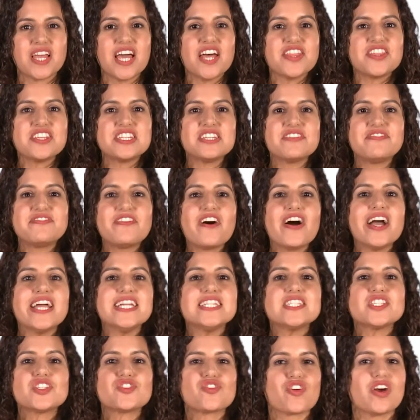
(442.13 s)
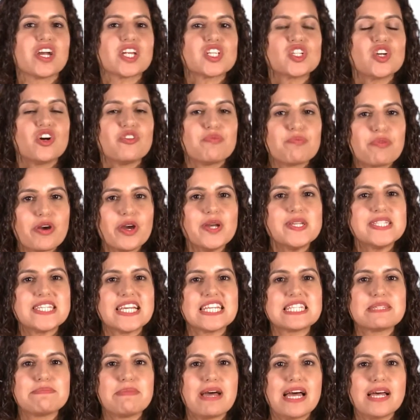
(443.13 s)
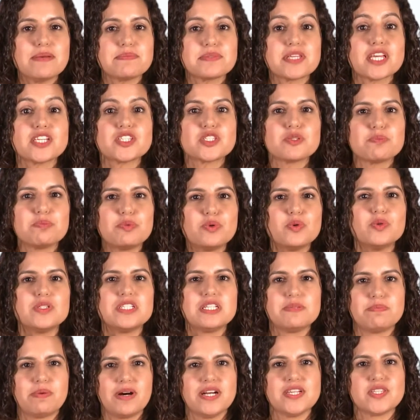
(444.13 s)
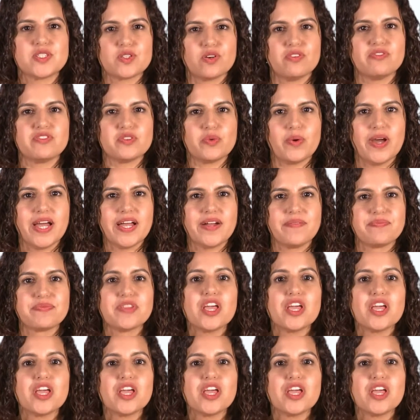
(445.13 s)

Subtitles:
The defined structure of process maps supported by software